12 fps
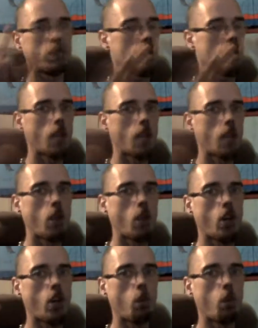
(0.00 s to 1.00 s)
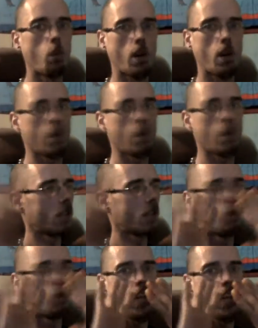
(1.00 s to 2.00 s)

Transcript: They want no part of it. They don't want to